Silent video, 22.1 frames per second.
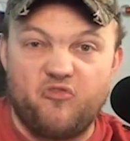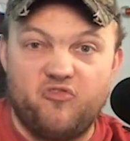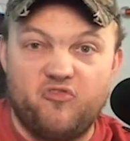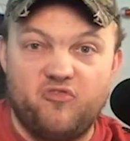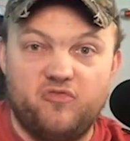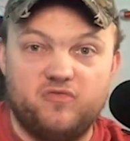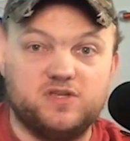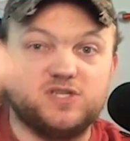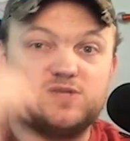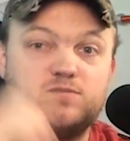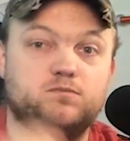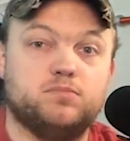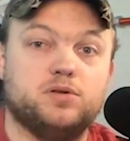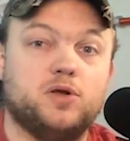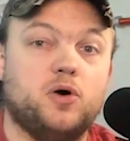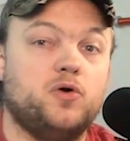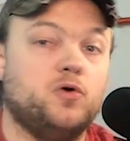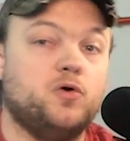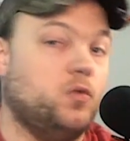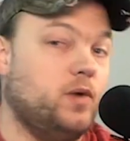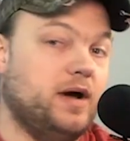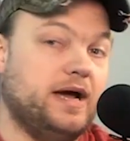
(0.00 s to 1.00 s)
just
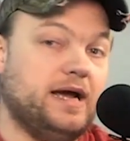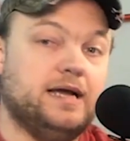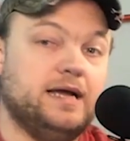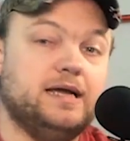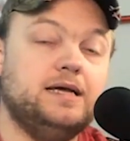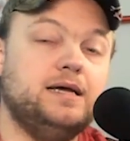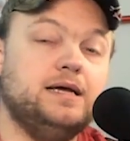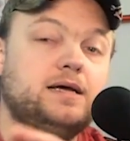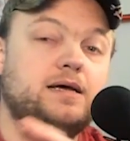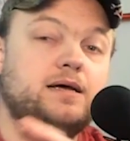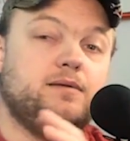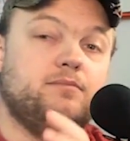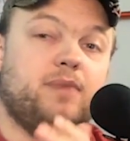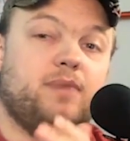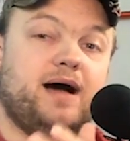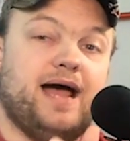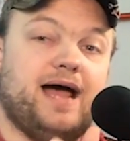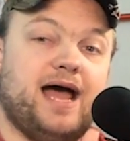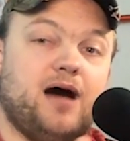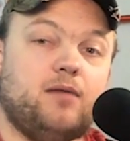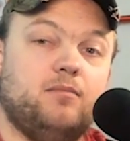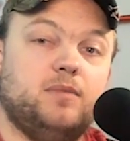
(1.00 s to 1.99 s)
blown away by
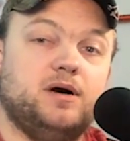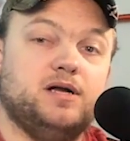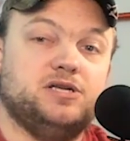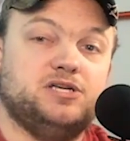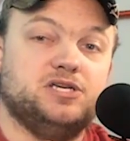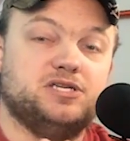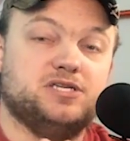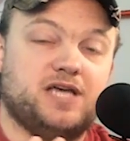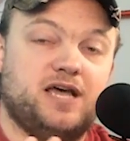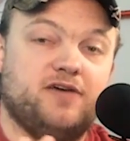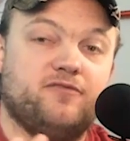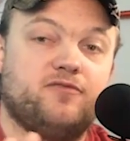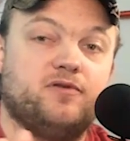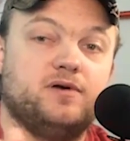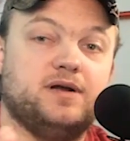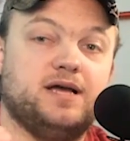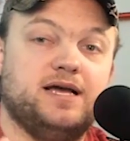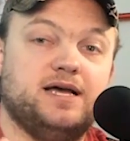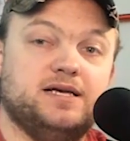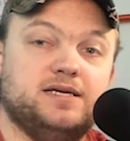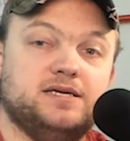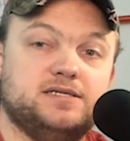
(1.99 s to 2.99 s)
how much his effort
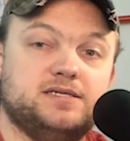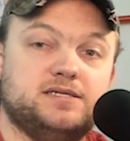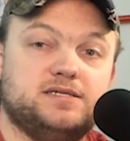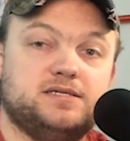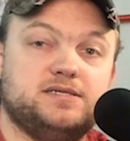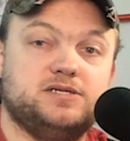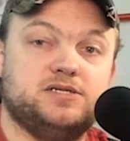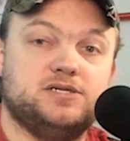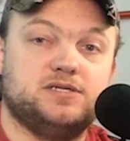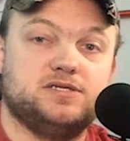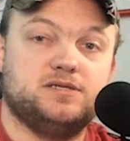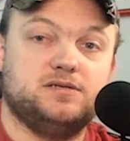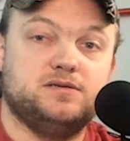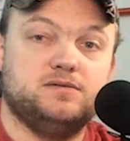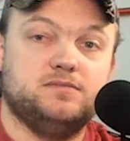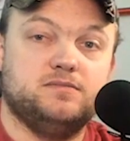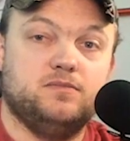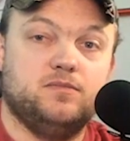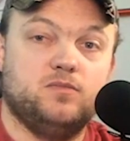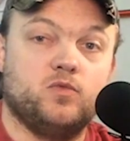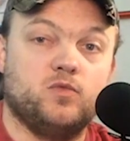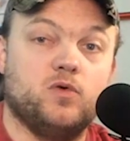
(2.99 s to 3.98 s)
has just
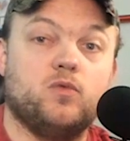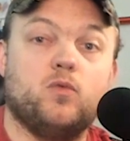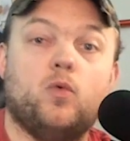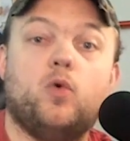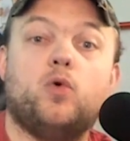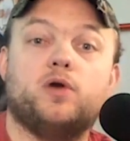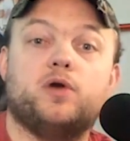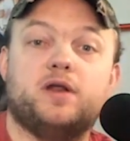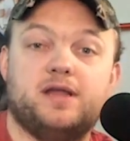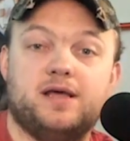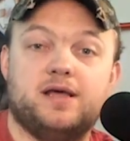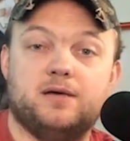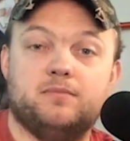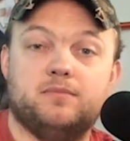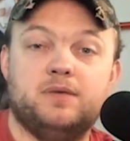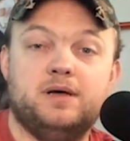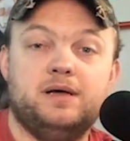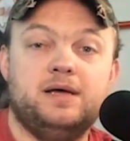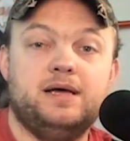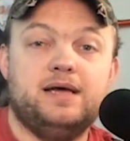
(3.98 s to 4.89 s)
rewarded him.